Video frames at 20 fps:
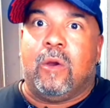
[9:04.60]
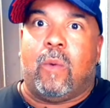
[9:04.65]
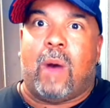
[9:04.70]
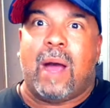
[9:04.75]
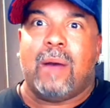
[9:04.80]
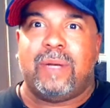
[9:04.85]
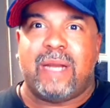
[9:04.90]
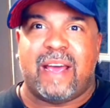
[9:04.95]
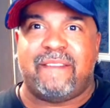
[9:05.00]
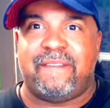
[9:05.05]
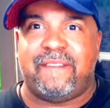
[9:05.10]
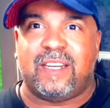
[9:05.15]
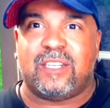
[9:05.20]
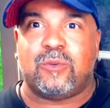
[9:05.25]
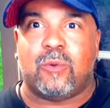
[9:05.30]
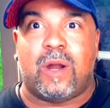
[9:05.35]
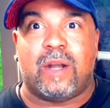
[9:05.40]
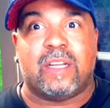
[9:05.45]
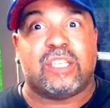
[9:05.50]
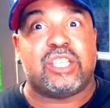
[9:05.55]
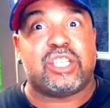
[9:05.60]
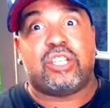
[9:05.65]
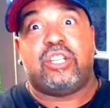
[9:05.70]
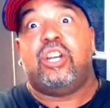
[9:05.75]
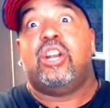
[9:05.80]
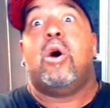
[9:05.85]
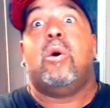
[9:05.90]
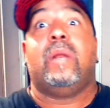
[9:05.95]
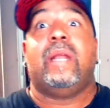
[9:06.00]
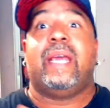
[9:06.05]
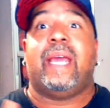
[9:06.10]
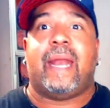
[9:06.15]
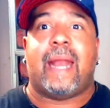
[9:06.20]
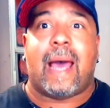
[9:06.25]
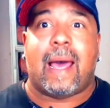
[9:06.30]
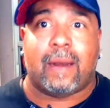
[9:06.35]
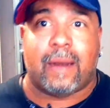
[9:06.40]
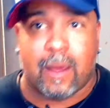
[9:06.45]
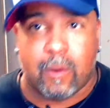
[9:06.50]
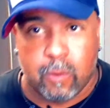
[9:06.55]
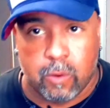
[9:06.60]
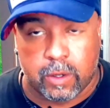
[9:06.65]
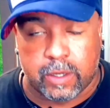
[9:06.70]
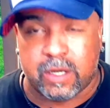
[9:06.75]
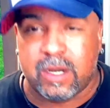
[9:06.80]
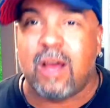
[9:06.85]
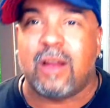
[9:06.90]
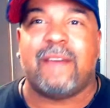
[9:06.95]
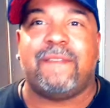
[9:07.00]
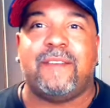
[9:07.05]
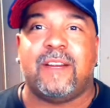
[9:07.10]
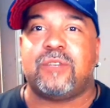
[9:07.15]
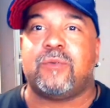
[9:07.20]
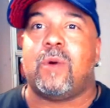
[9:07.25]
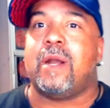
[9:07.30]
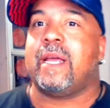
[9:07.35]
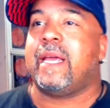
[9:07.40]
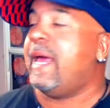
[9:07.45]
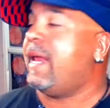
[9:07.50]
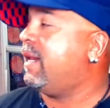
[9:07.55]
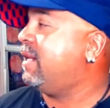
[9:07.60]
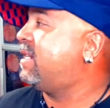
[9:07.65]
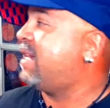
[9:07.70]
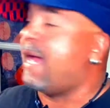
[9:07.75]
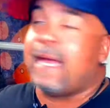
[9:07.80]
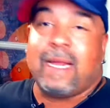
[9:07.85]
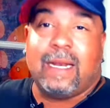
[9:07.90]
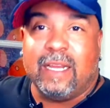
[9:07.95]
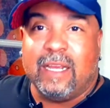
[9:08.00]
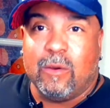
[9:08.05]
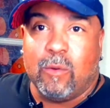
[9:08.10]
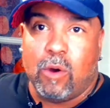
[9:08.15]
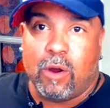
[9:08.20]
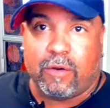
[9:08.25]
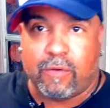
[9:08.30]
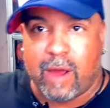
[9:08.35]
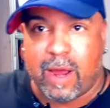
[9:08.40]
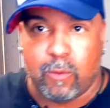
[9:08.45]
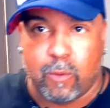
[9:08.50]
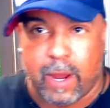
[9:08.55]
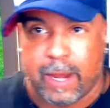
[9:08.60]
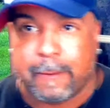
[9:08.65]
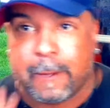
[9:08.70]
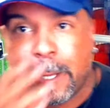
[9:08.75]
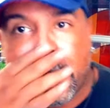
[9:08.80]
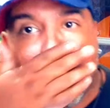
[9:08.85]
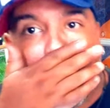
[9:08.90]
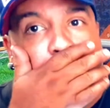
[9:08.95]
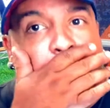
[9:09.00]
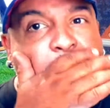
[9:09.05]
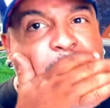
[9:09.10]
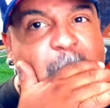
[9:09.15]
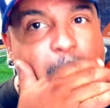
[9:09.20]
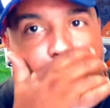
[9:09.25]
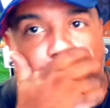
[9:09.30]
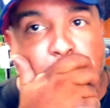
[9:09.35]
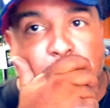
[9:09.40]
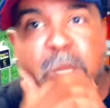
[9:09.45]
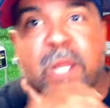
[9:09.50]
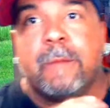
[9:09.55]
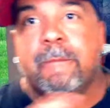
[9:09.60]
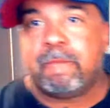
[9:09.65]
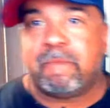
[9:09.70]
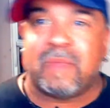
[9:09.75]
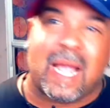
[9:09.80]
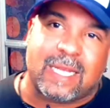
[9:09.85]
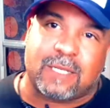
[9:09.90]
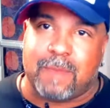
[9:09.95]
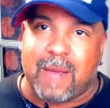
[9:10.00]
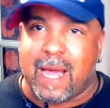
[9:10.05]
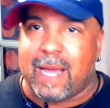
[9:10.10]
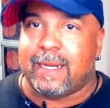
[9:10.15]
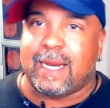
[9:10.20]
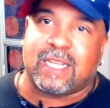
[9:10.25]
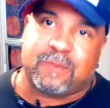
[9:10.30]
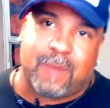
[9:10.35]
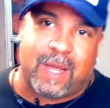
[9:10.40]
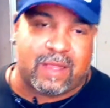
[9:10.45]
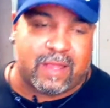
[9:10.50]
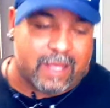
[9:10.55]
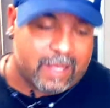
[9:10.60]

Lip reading: why would that fish want to slowly get out of that water? No, that fish want to get into that clean water right away. So, that's my